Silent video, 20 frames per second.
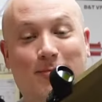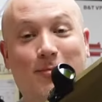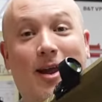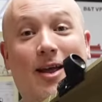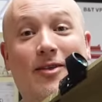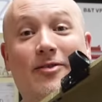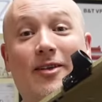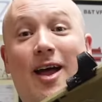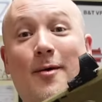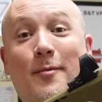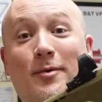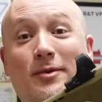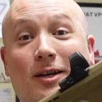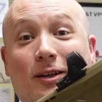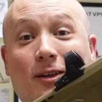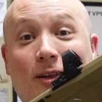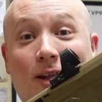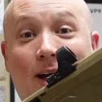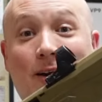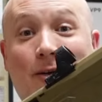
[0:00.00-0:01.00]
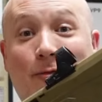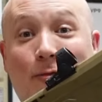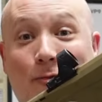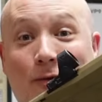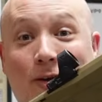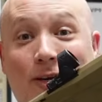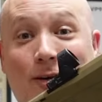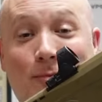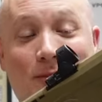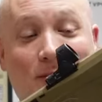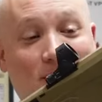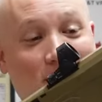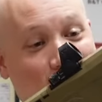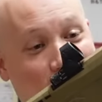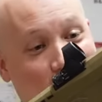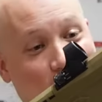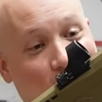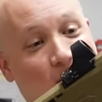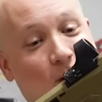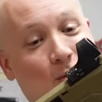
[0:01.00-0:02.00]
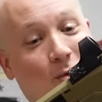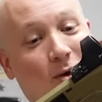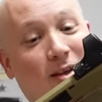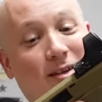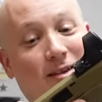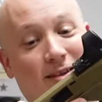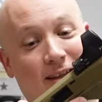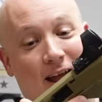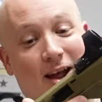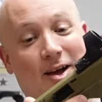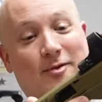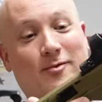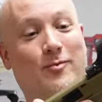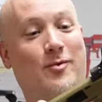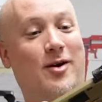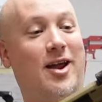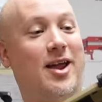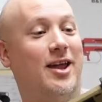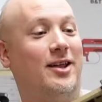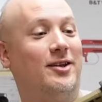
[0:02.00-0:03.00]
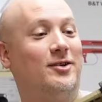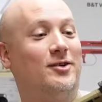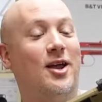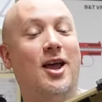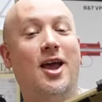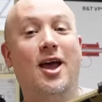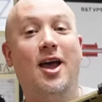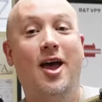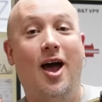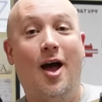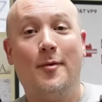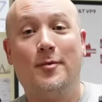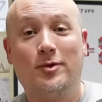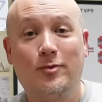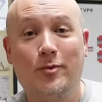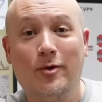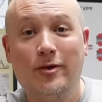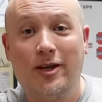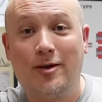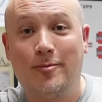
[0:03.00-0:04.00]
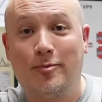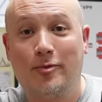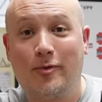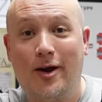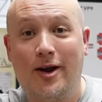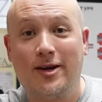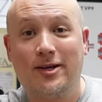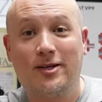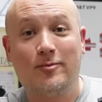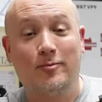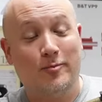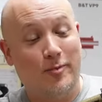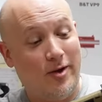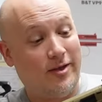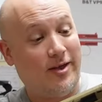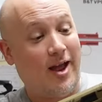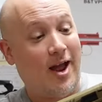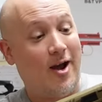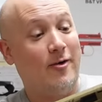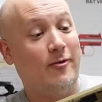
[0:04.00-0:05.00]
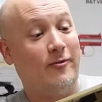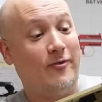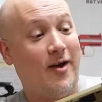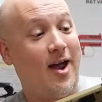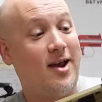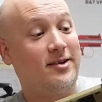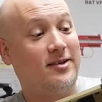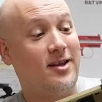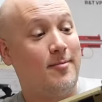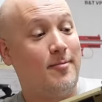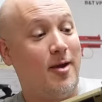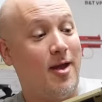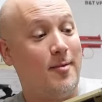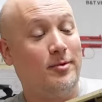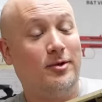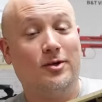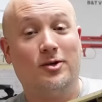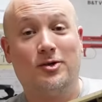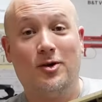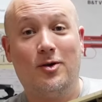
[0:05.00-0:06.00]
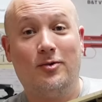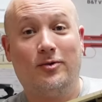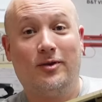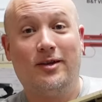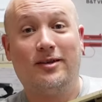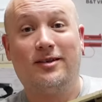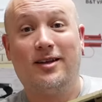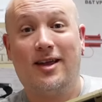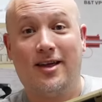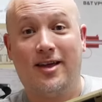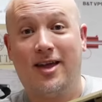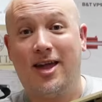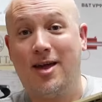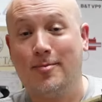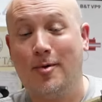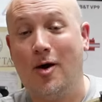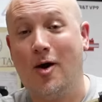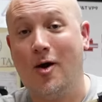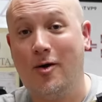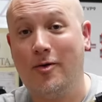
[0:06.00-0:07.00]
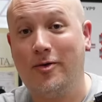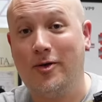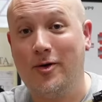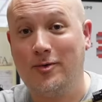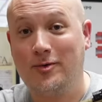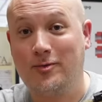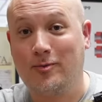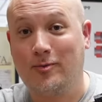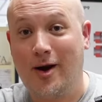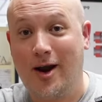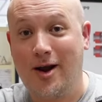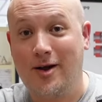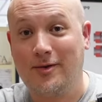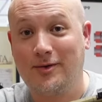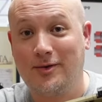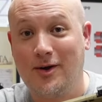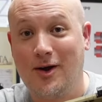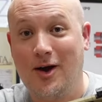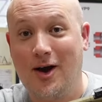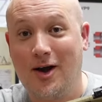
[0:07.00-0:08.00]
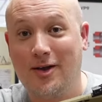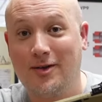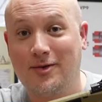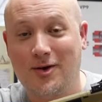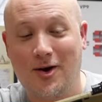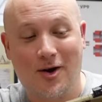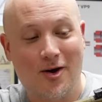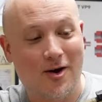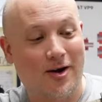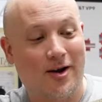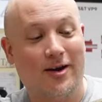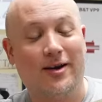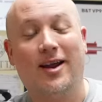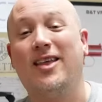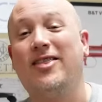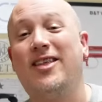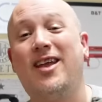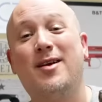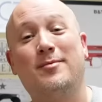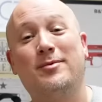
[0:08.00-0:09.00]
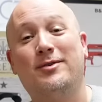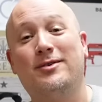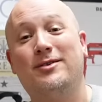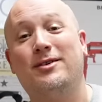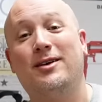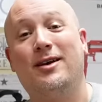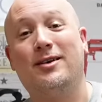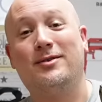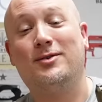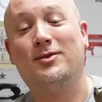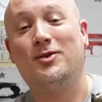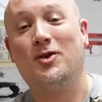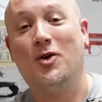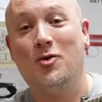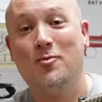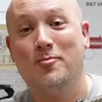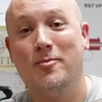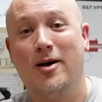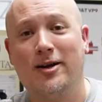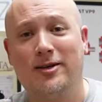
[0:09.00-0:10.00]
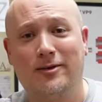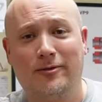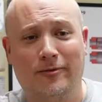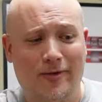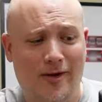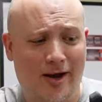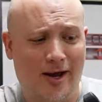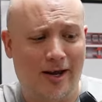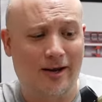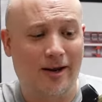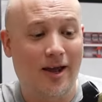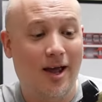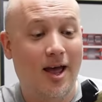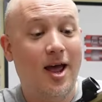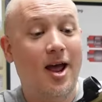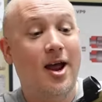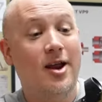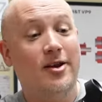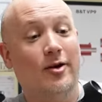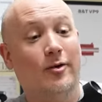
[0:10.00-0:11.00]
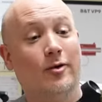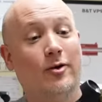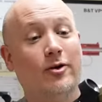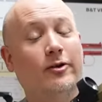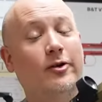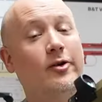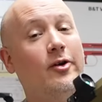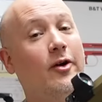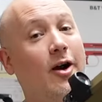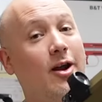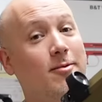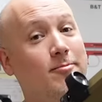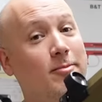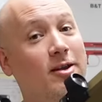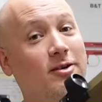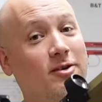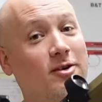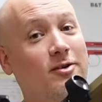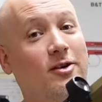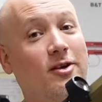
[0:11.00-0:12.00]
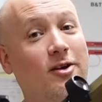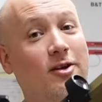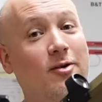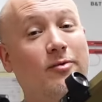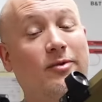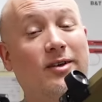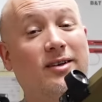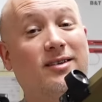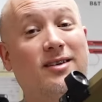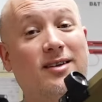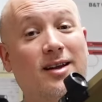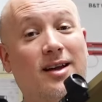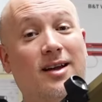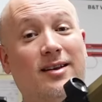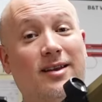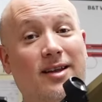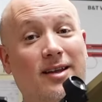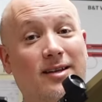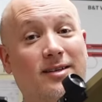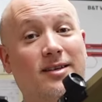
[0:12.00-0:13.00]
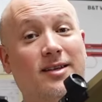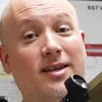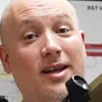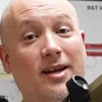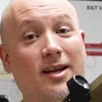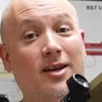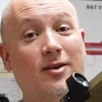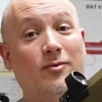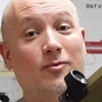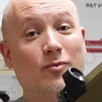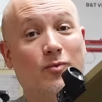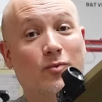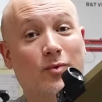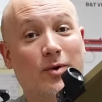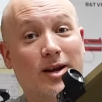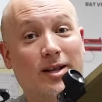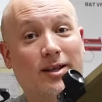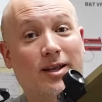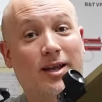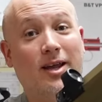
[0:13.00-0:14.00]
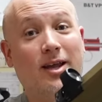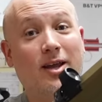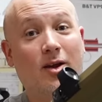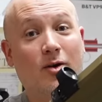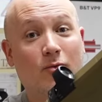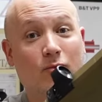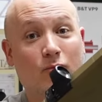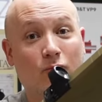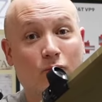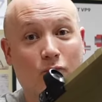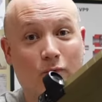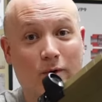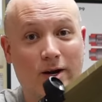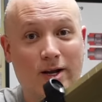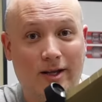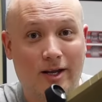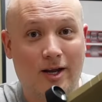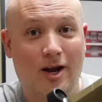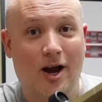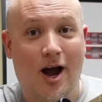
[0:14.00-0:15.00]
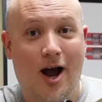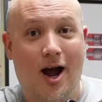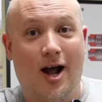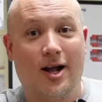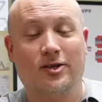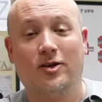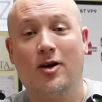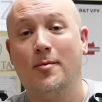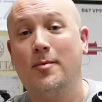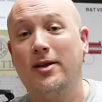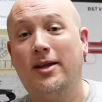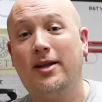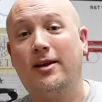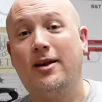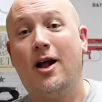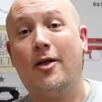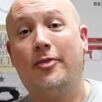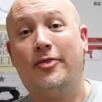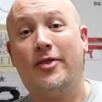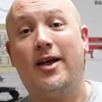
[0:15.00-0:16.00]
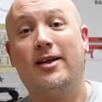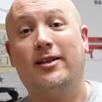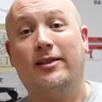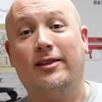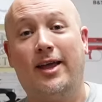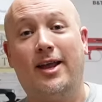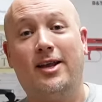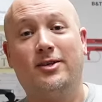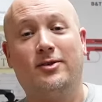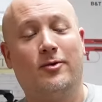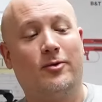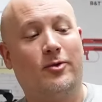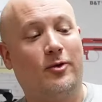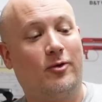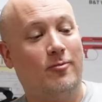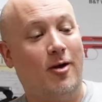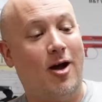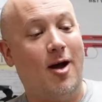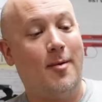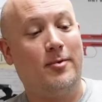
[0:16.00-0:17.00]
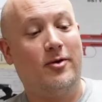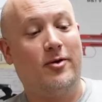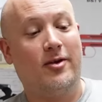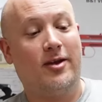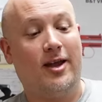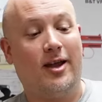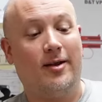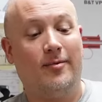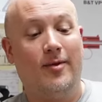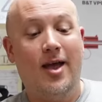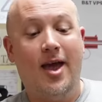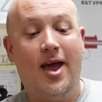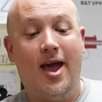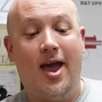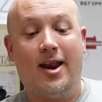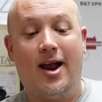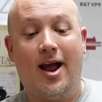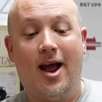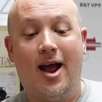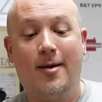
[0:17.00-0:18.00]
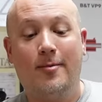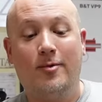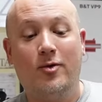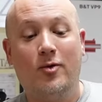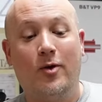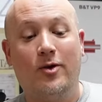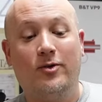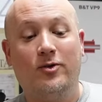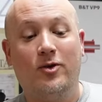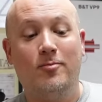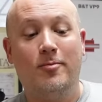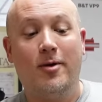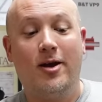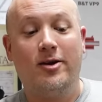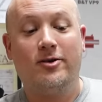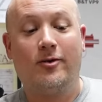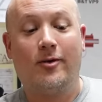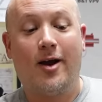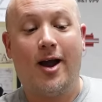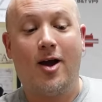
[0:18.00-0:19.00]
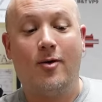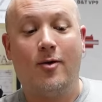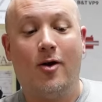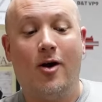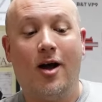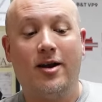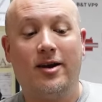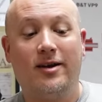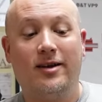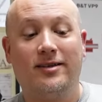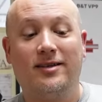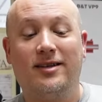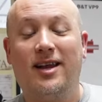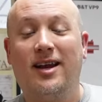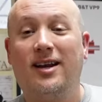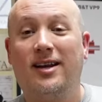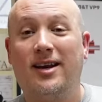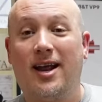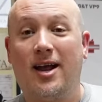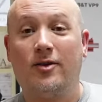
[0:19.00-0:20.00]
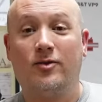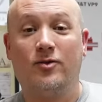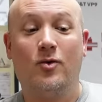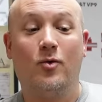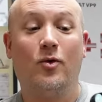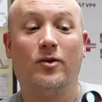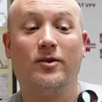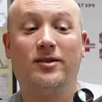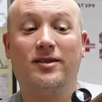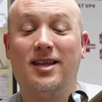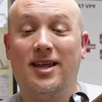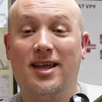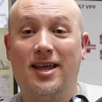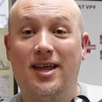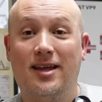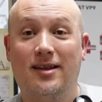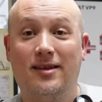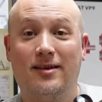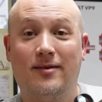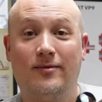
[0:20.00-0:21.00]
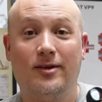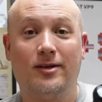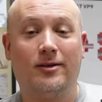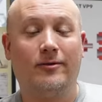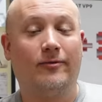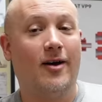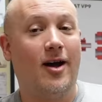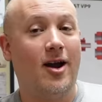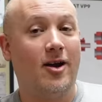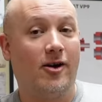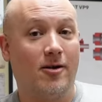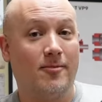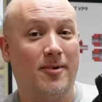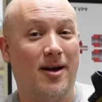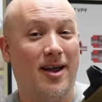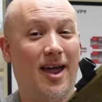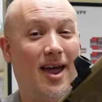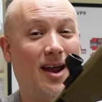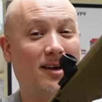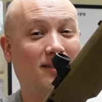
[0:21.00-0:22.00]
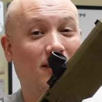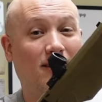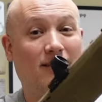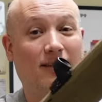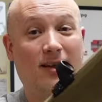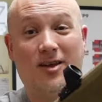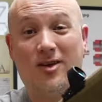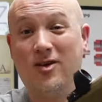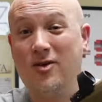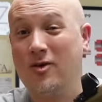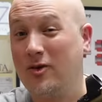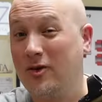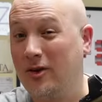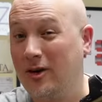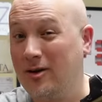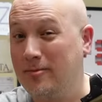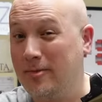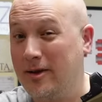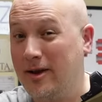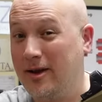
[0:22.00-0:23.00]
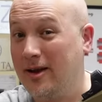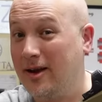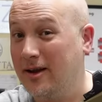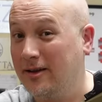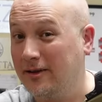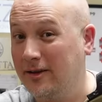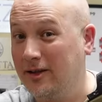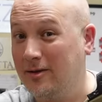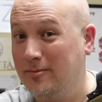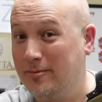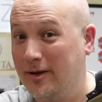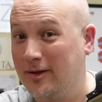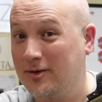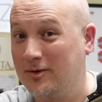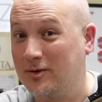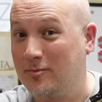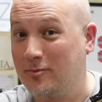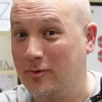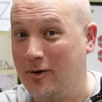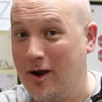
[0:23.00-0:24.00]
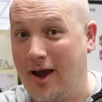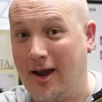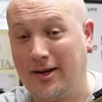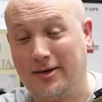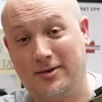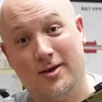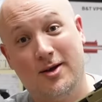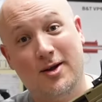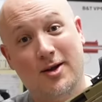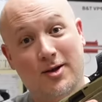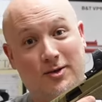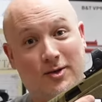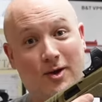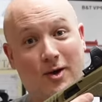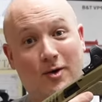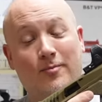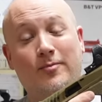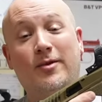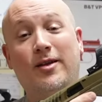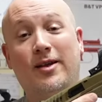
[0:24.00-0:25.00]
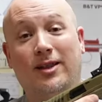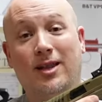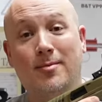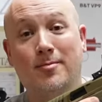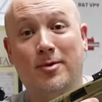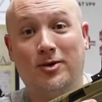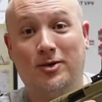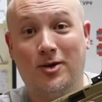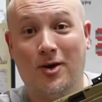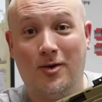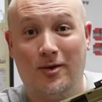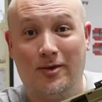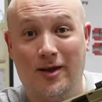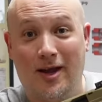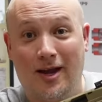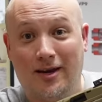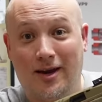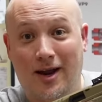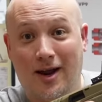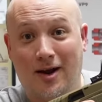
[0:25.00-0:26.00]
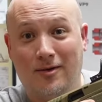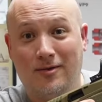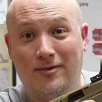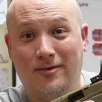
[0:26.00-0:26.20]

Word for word: Man, that was a lot of freedom seeds going down range. I was really impressed with how fast I'm able to shoot this and keep all those rounds on target. And that was just so much fun. Now, earlier I mentioned to you, this gun is getting really, really hot. So I'm gonna get out that laser thermometer again, and I'm going to measure how hot it is getting out towards the end of this firearm. I actually think you're gonna be a little bit surprised. So let me show you that now.